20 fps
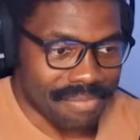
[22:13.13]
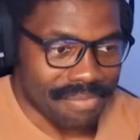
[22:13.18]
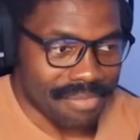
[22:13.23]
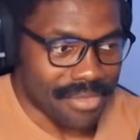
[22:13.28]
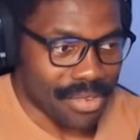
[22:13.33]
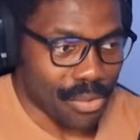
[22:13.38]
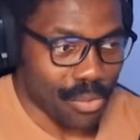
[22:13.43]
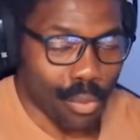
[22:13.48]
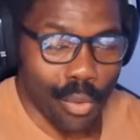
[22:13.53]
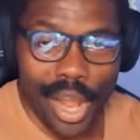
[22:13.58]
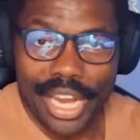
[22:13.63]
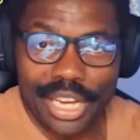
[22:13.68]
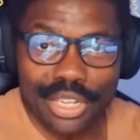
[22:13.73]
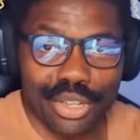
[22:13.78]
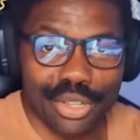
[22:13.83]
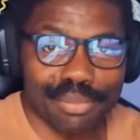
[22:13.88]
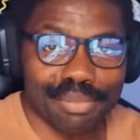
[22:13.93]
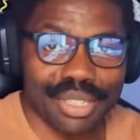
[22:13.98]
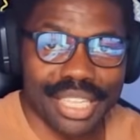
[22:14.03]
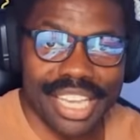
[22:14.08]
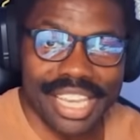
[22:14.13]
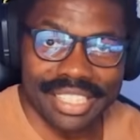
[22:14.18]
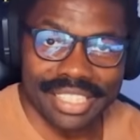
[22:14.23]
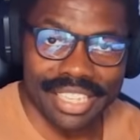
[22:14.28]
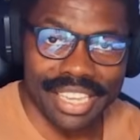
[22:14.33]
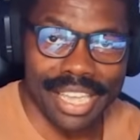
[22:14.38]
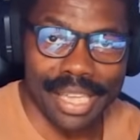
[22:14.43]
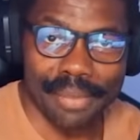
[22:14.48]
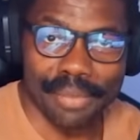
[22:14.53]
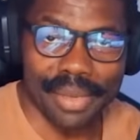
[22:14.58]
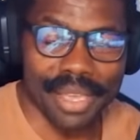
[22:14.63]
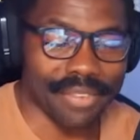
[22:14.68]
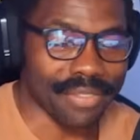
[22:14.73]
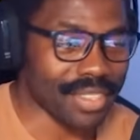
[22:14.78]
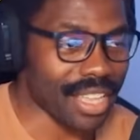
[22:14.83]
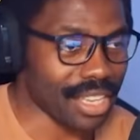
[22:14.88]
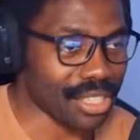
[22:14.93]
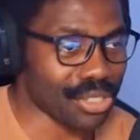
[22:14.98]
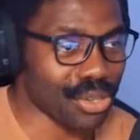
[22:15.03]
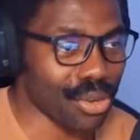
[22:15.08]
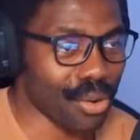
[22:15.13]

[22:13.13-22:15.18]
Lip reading: Why not play as him, if that's your